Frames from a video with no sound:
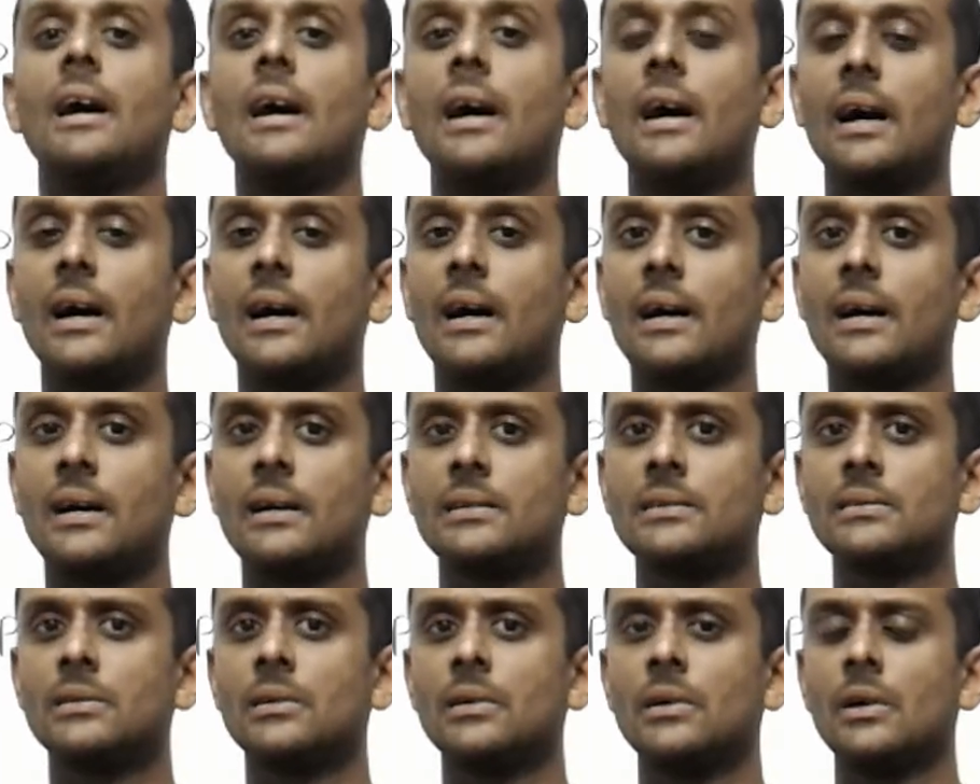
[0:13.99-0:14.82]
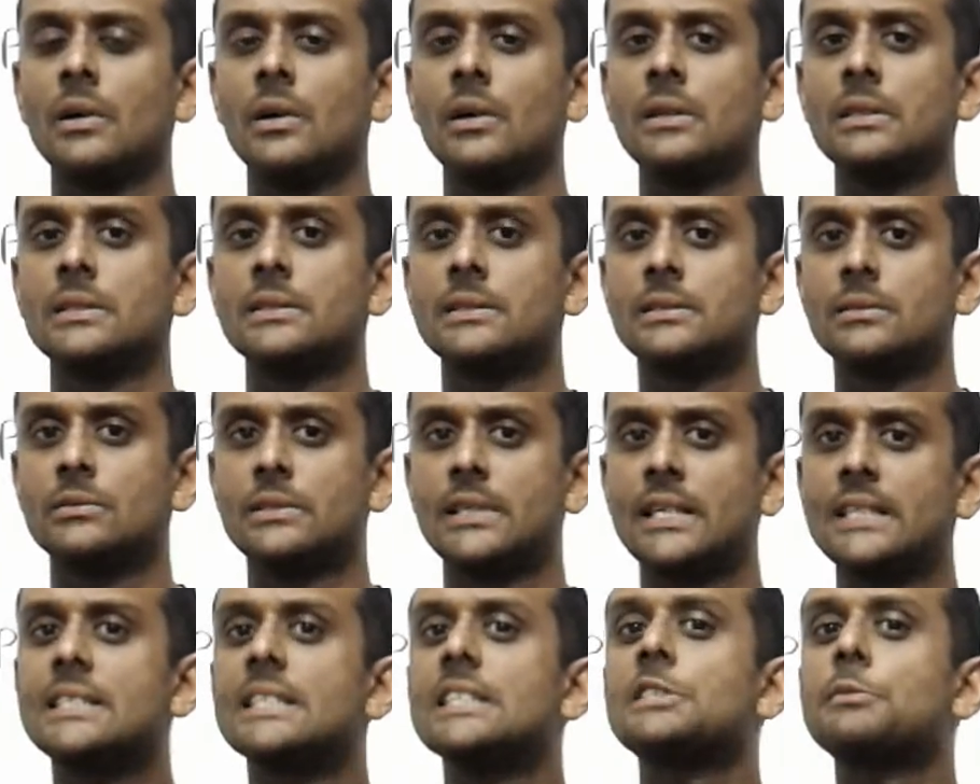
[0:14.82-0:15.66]
And
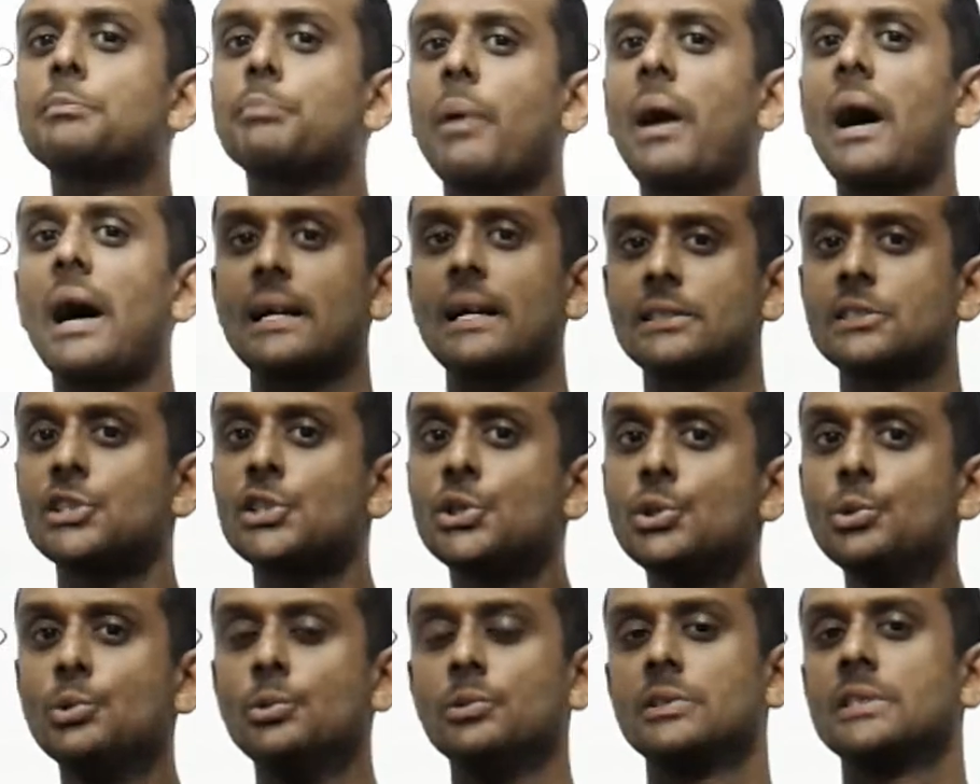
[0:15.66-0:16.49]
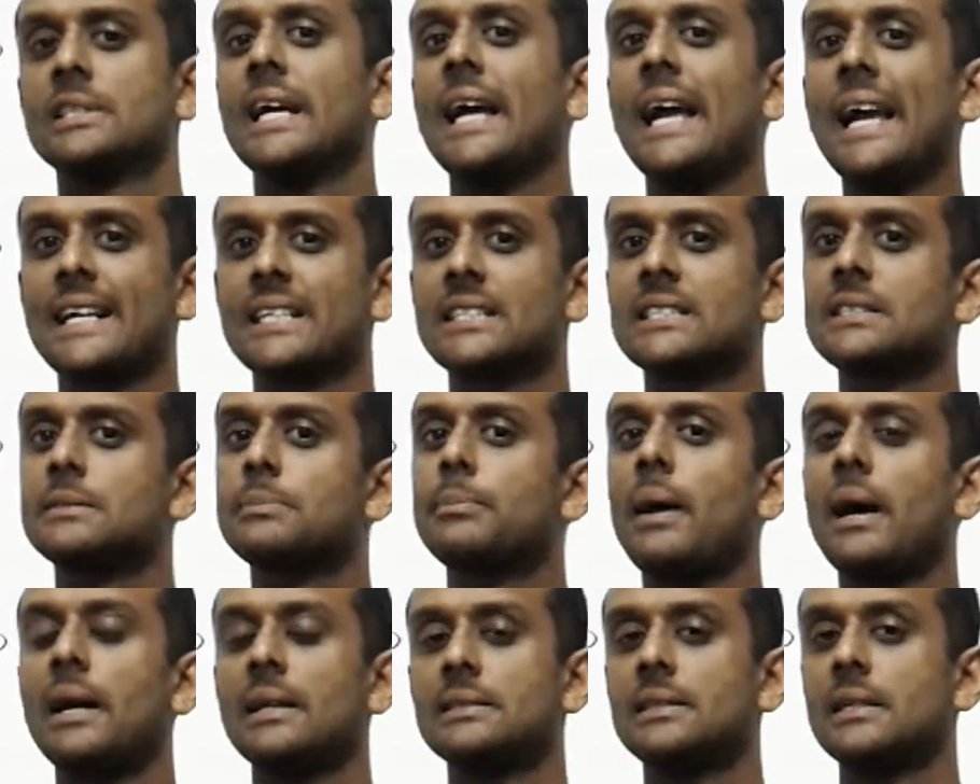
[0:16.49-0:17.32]
this is part 2 to
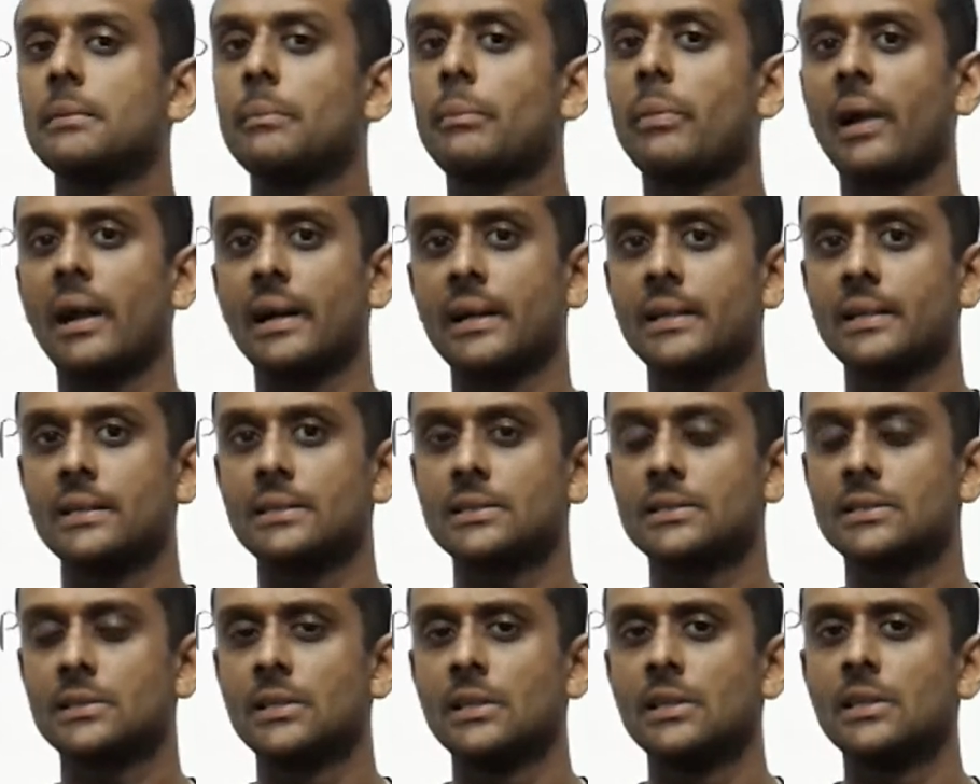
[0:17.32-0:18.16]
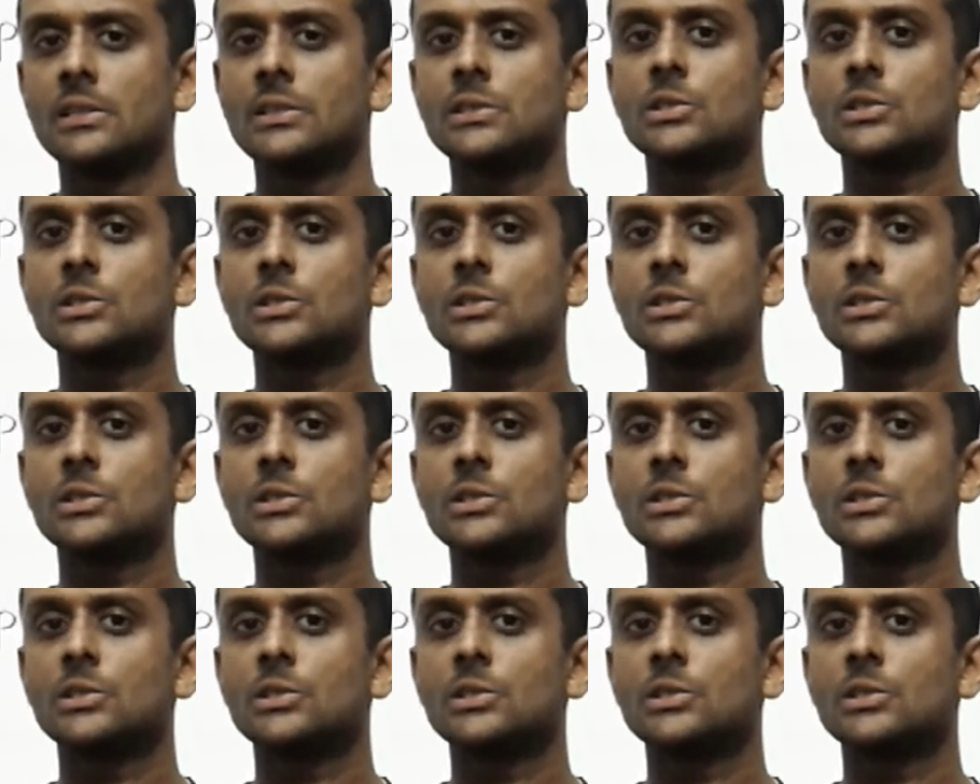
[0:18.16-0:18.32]
expanding brackets.